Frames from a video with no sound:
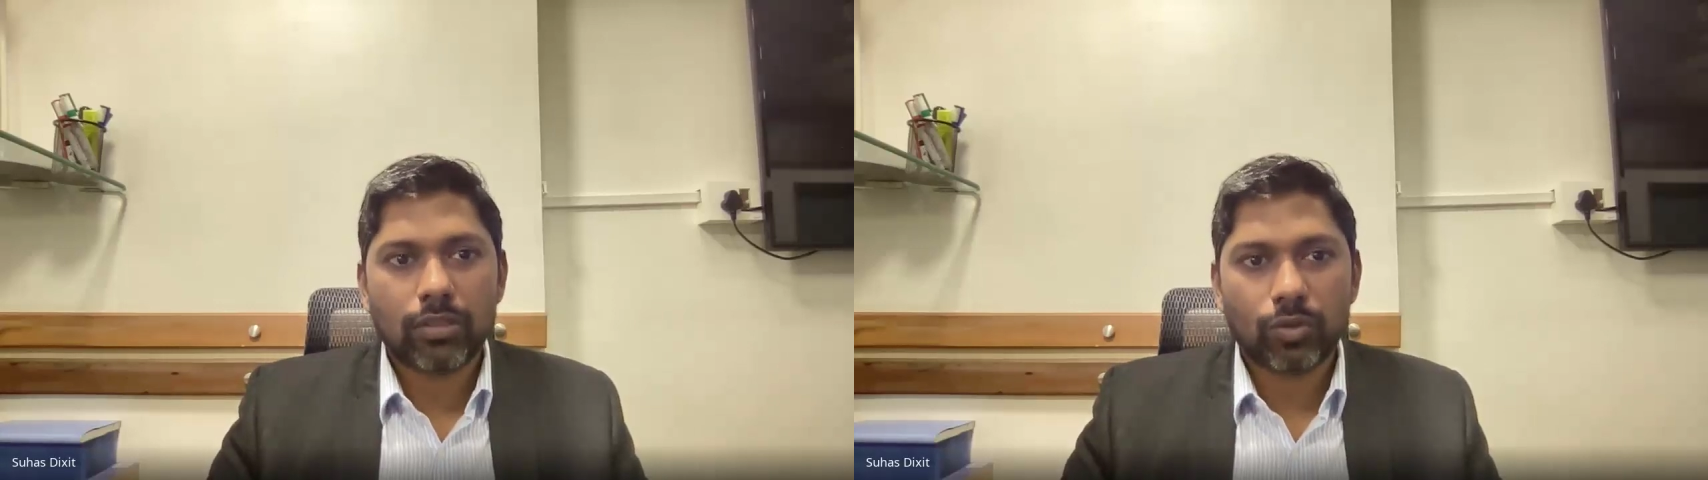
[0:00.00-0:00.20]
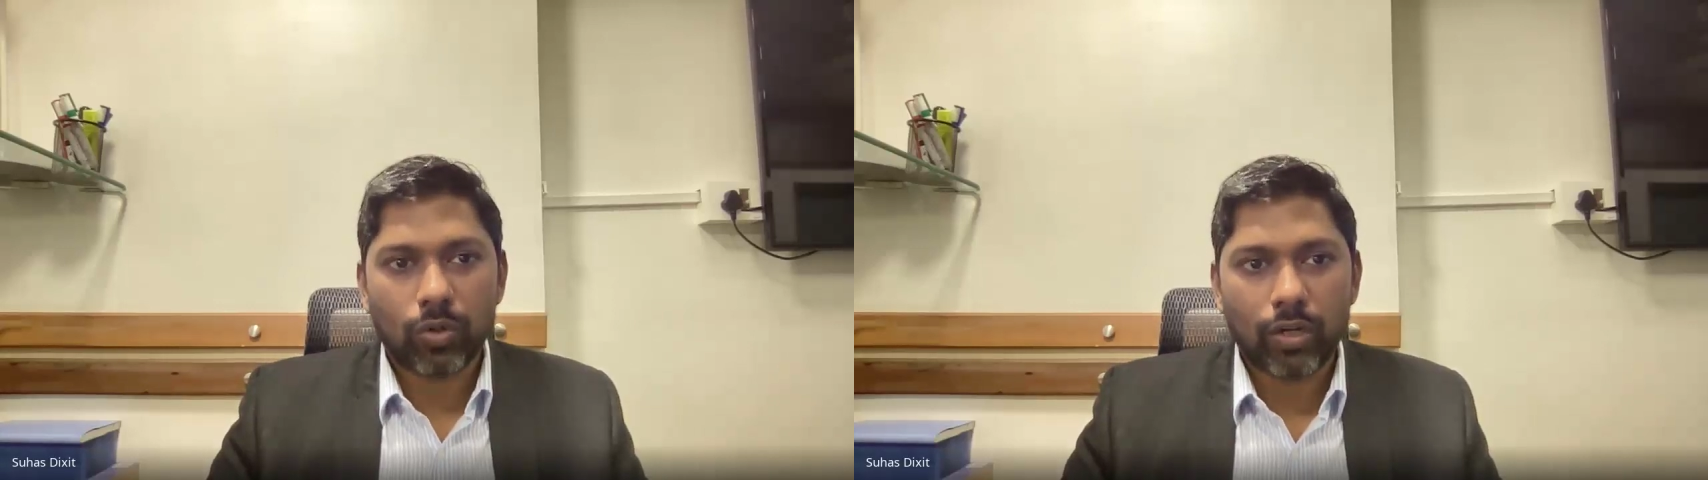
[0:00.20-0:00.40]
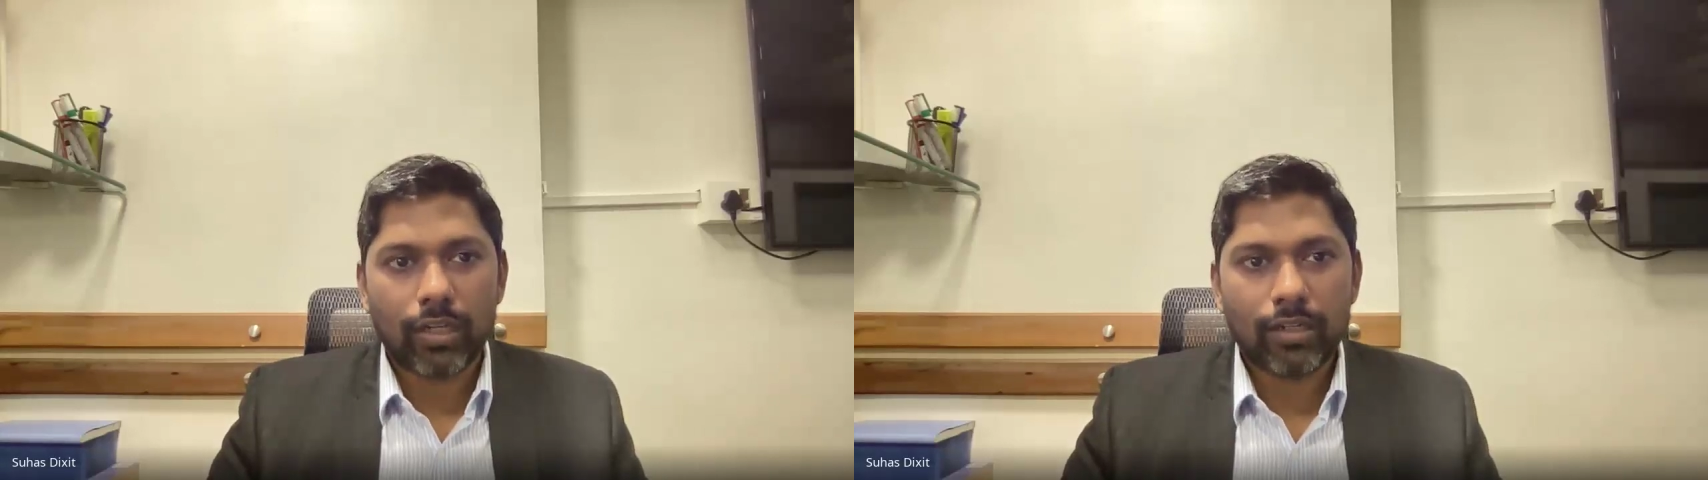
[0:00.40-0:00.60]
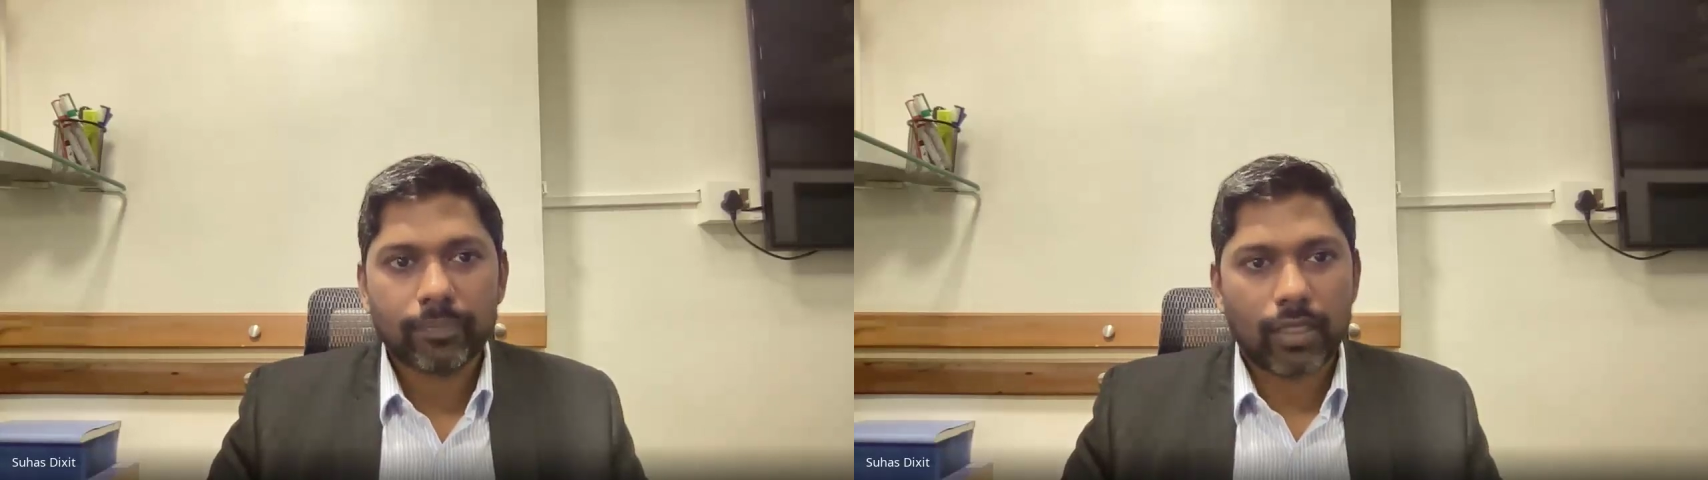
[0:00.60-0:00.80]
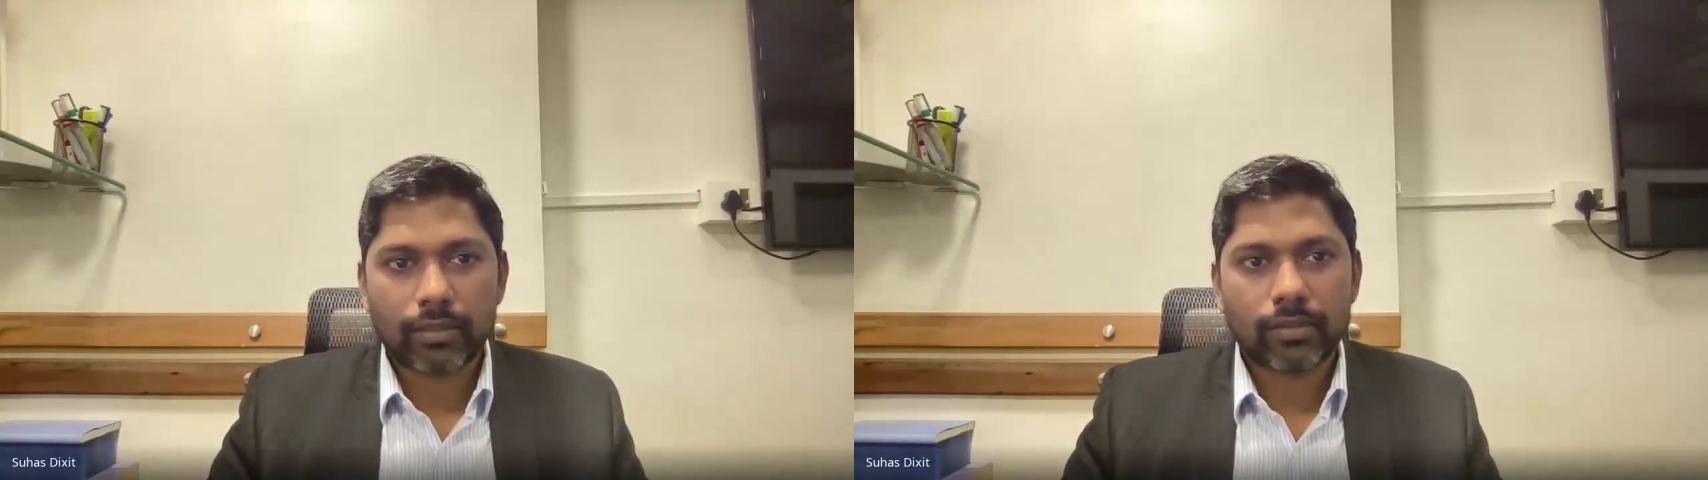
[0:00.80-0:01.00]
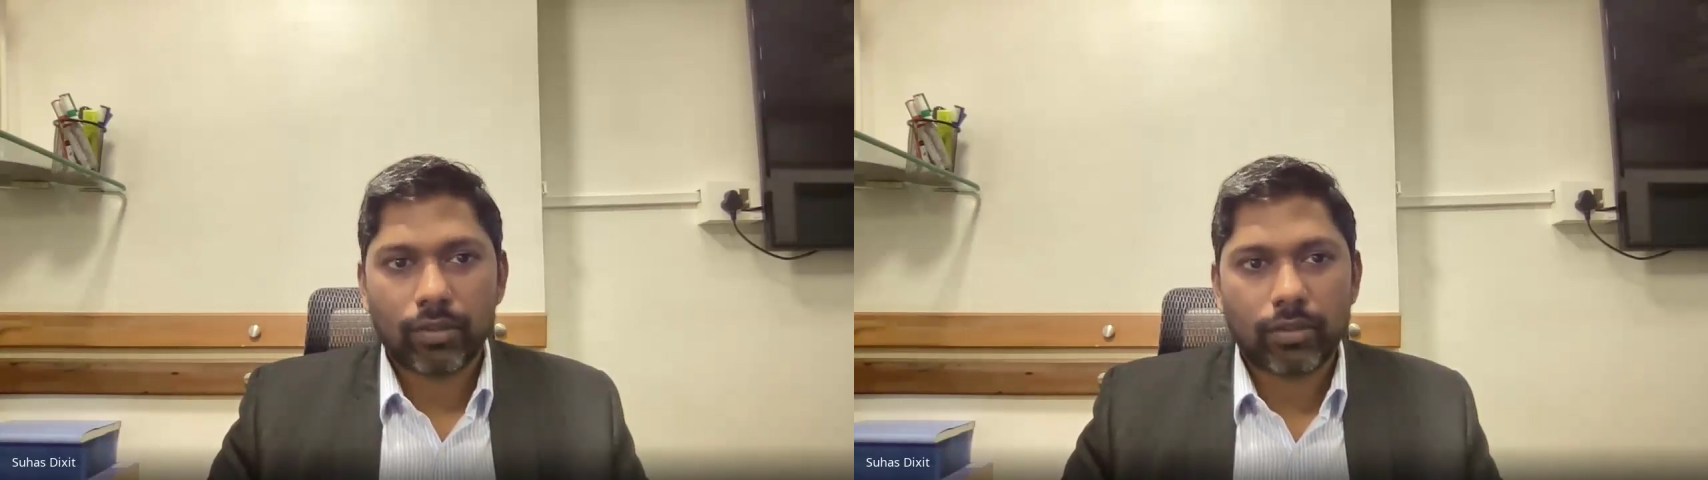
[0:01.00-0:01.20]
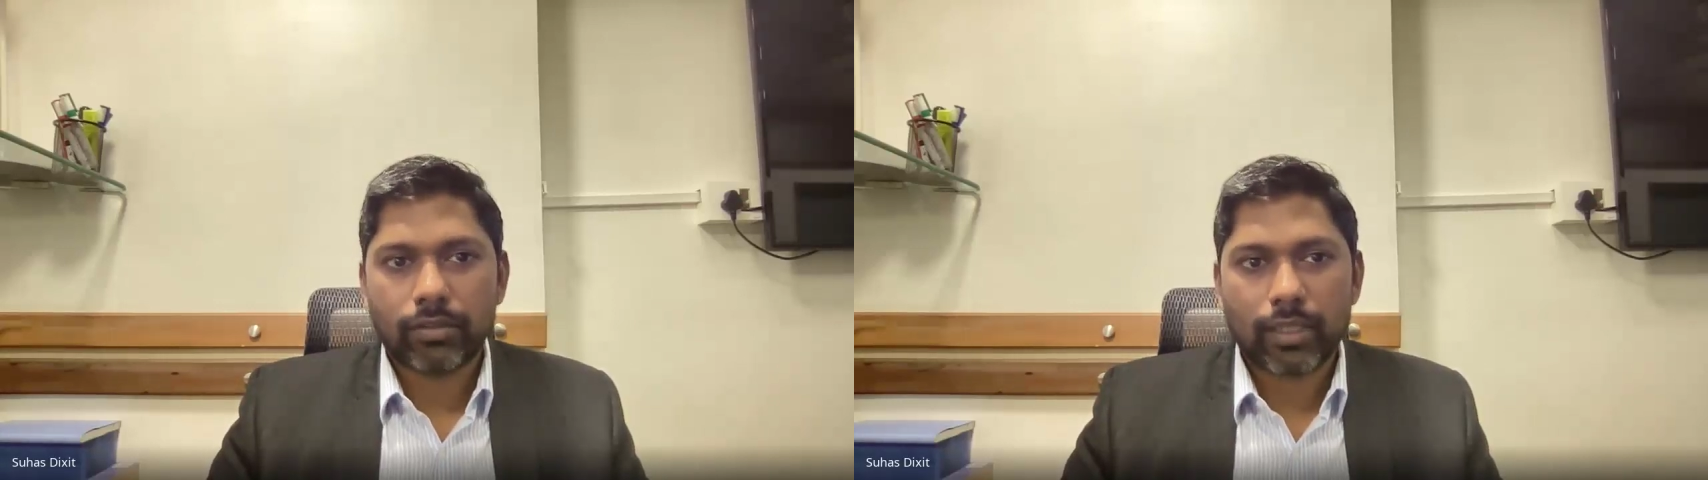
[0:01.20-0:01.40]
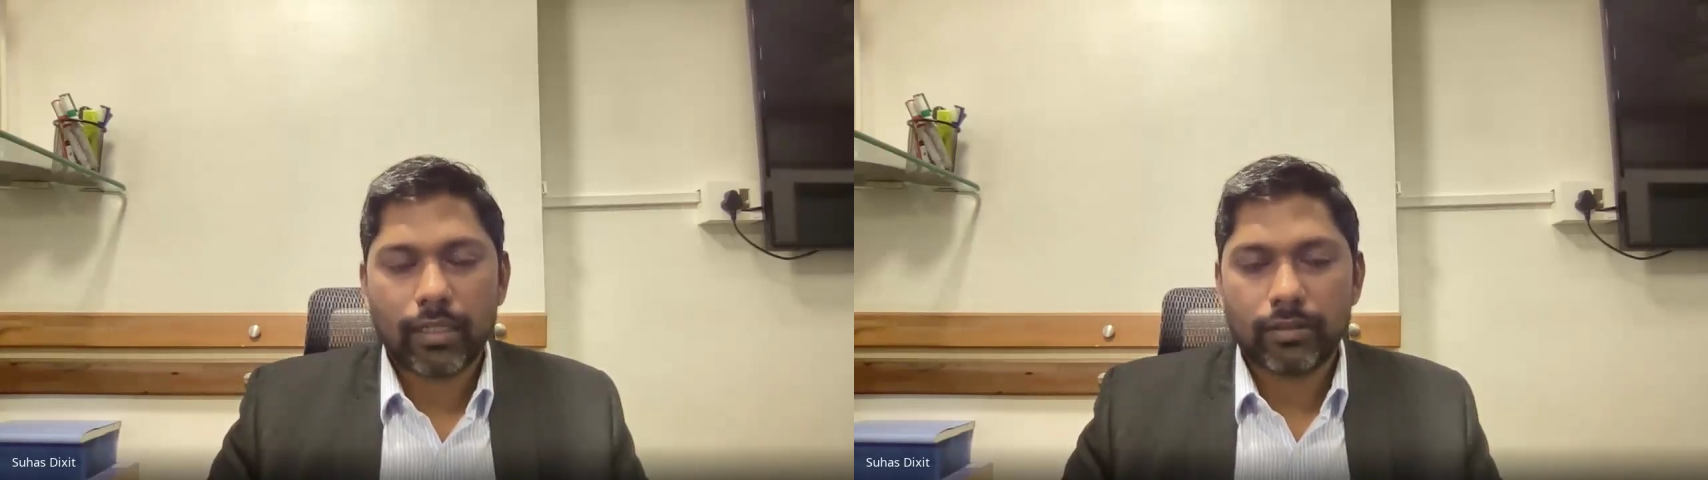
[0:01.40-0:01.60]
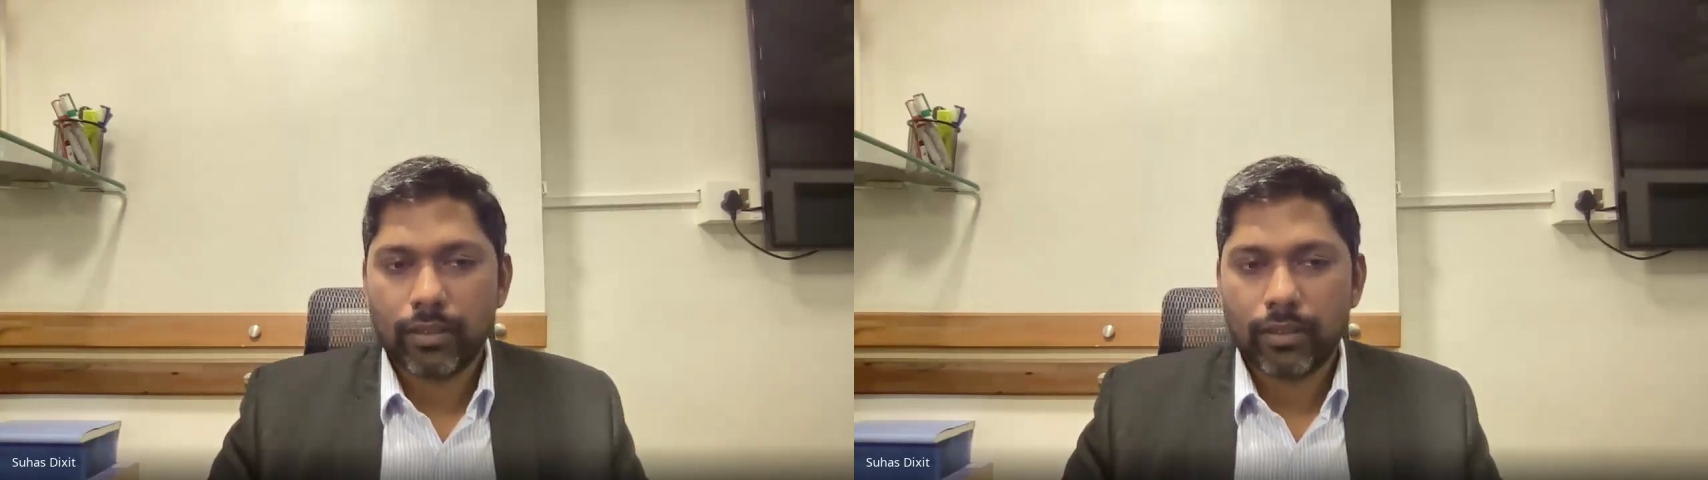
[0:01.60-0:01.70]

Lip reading: into oil. That's not a challenge.